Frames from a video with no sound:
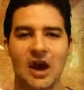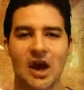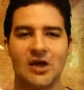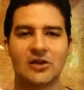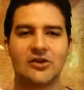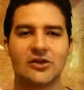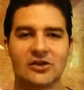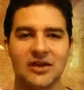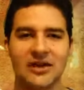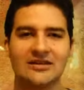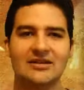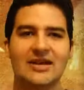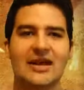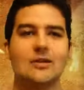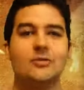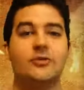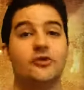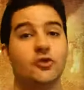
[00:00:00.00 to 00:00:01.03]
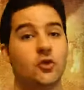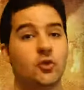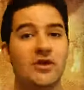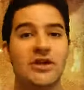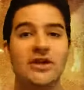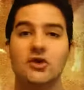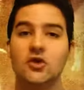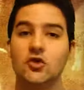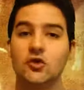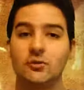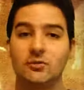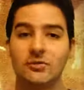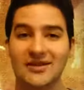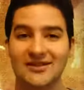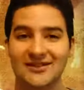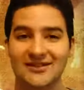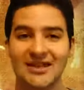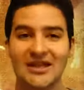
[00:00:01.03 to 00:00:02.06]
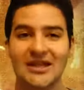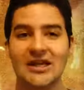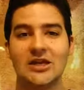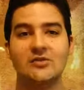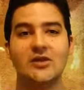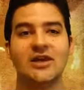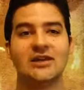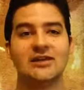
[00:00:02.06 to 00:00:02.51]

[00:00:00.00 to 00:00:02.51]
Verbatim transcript: honored that name so we could be saved